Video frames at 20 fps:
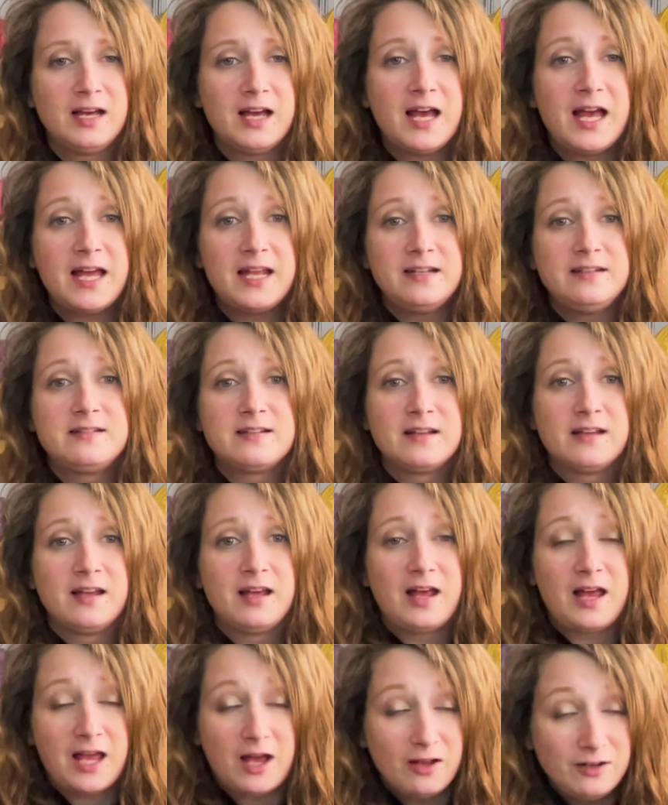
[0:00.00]
and
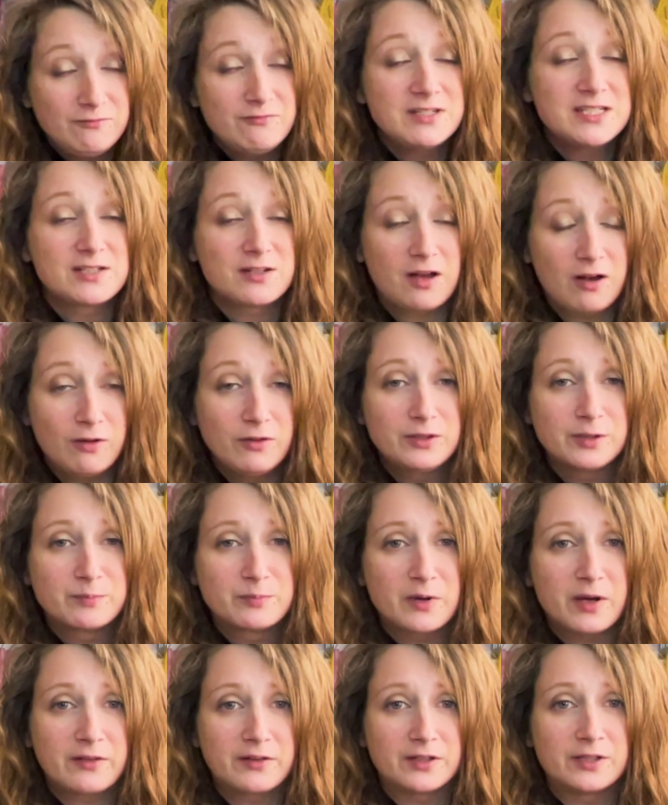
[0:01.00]
Henry's older
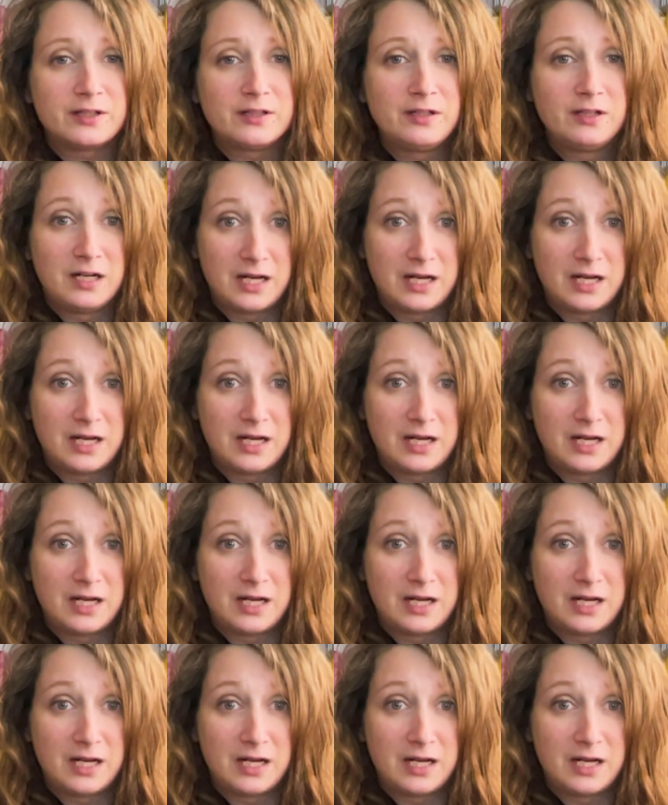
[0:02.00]
brother,